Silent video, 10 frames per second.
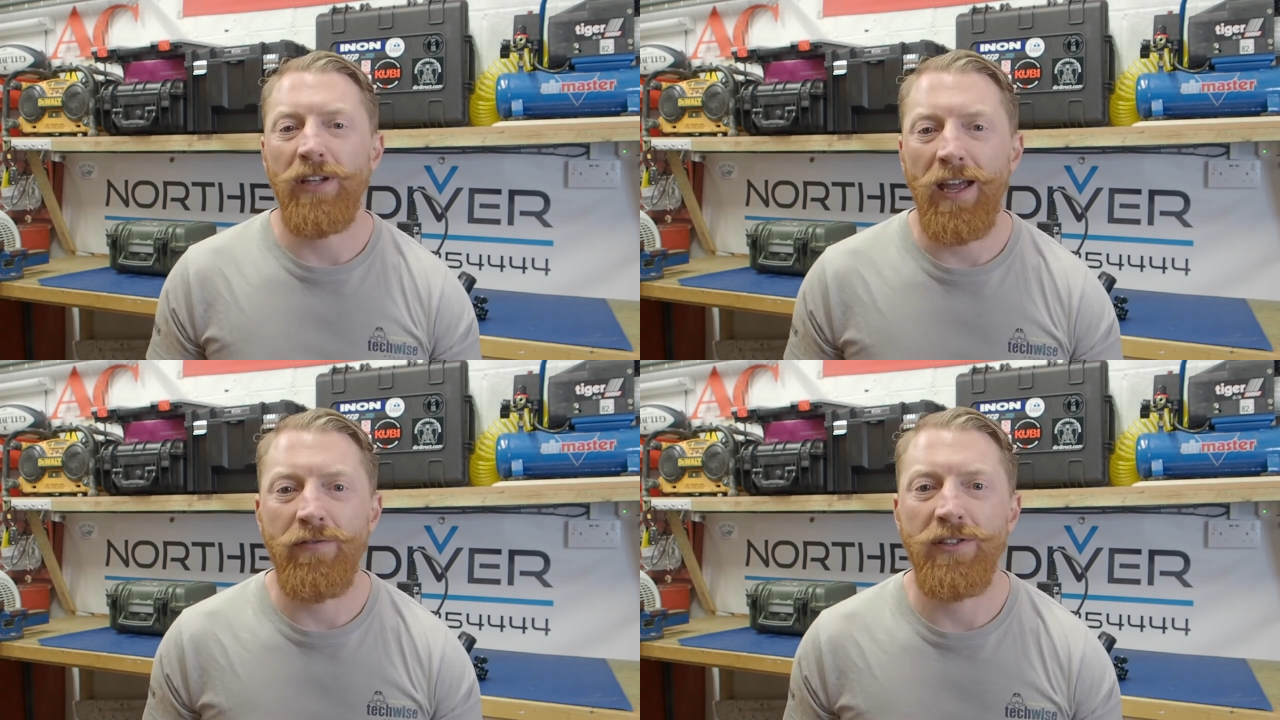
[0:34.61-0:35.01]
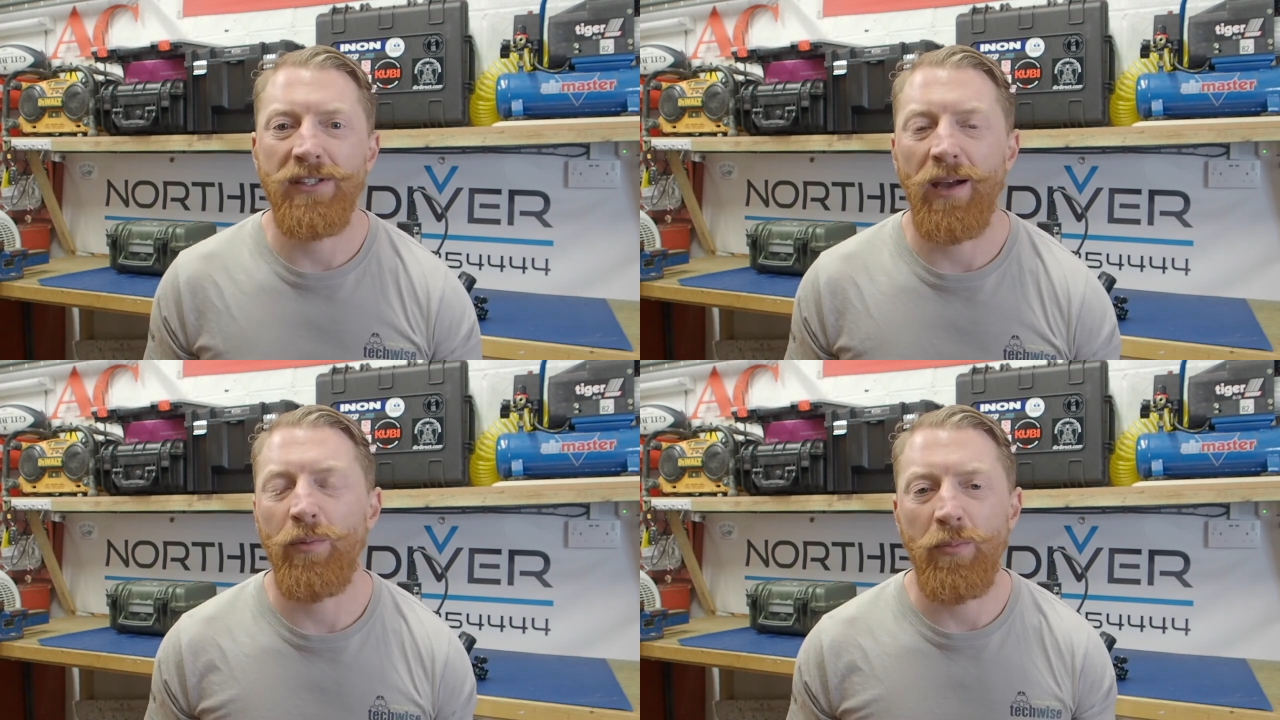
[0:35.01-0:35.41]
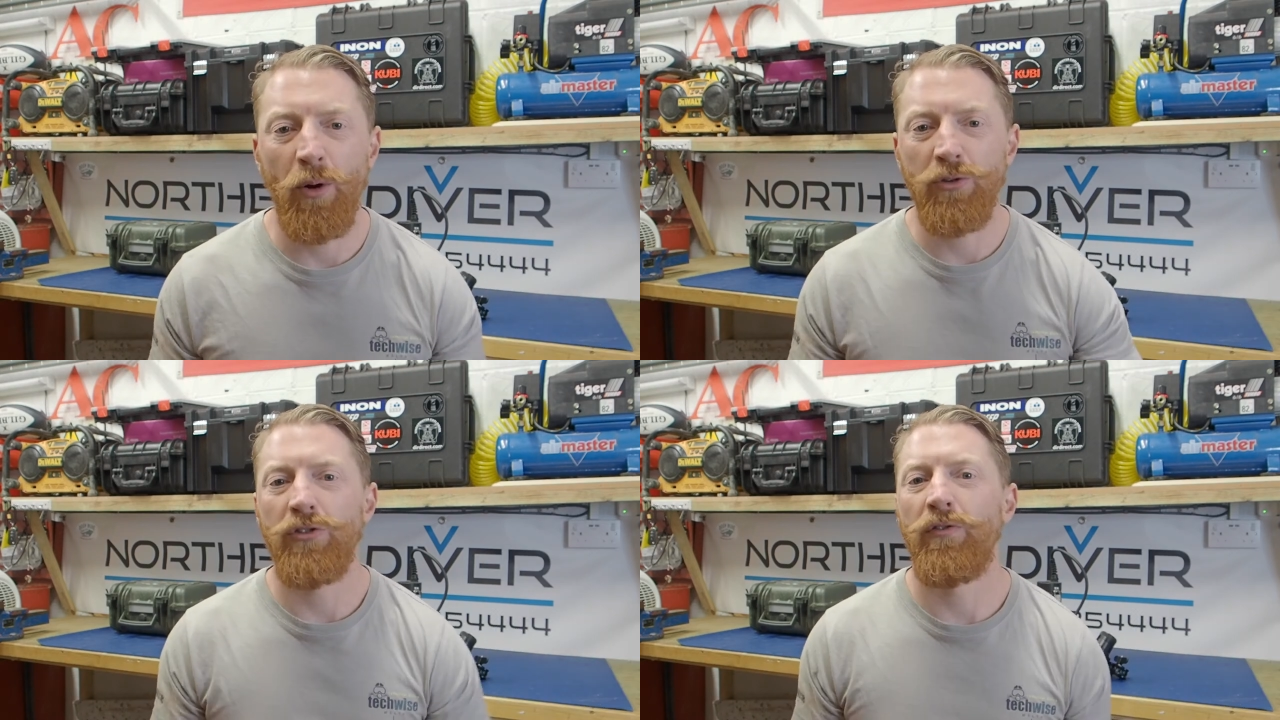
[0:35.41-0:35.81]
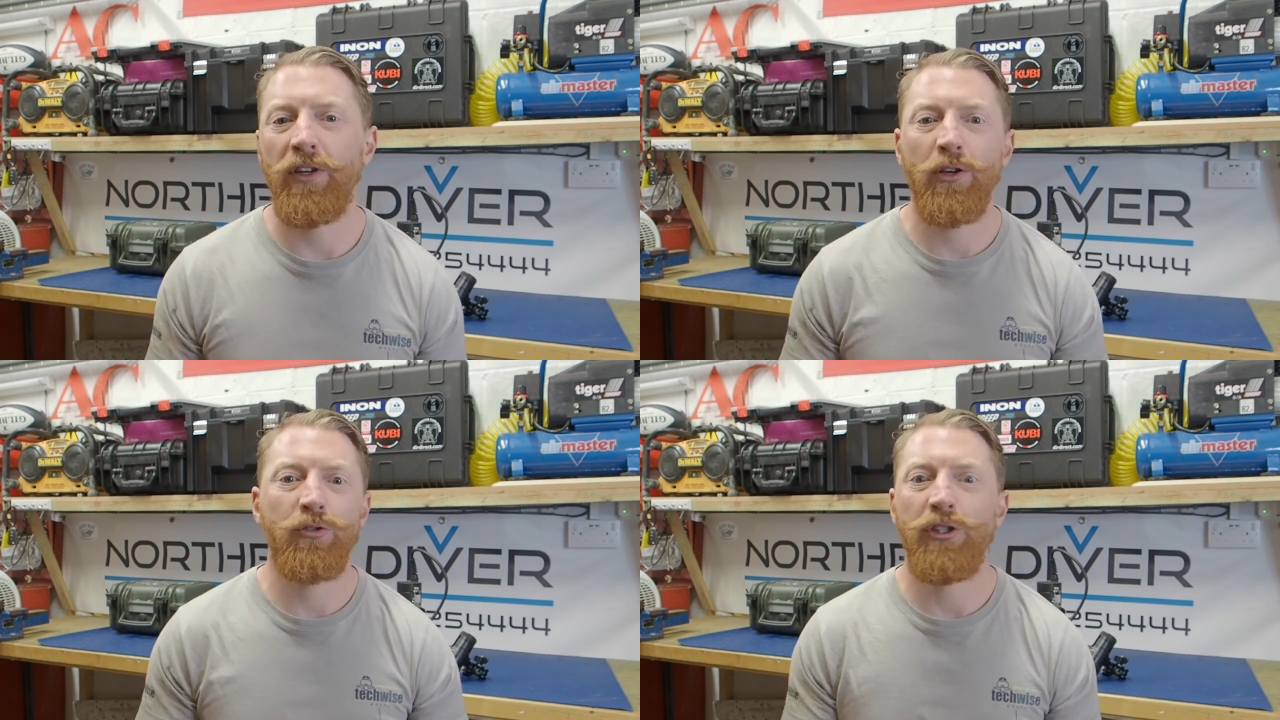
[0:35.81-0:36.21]
every time we post a new
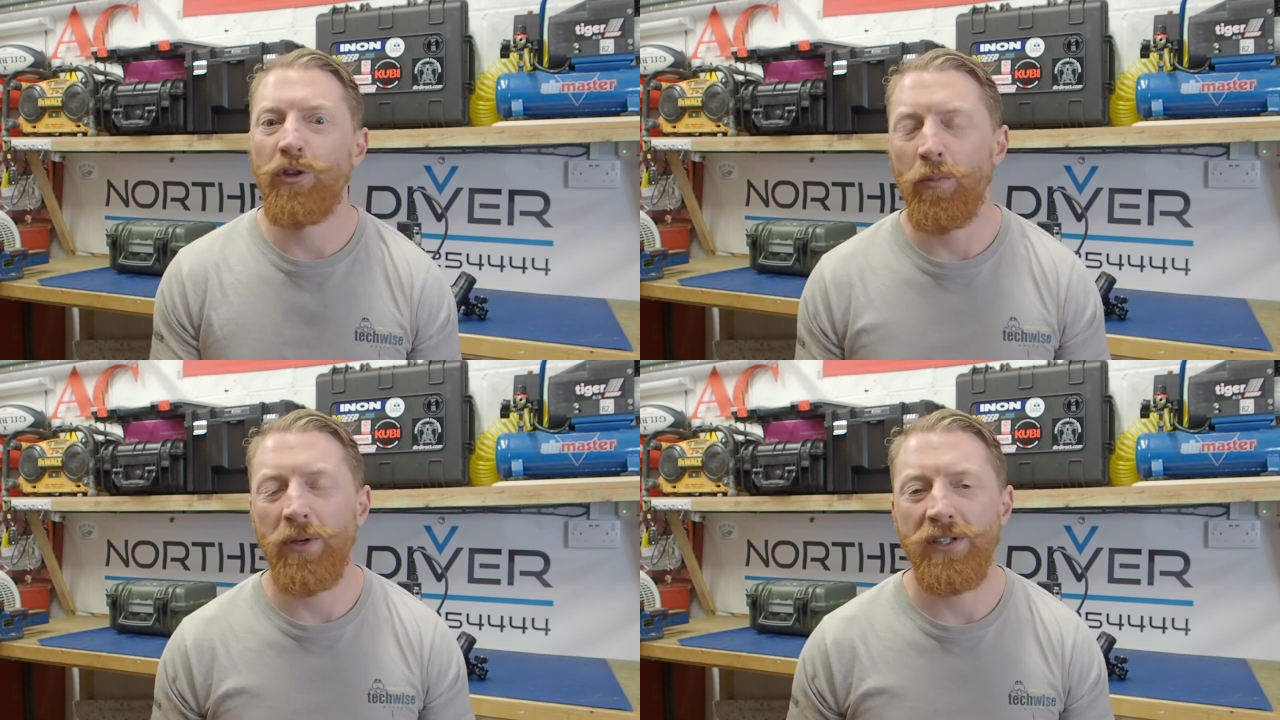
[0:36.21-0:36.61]
video so you don't miss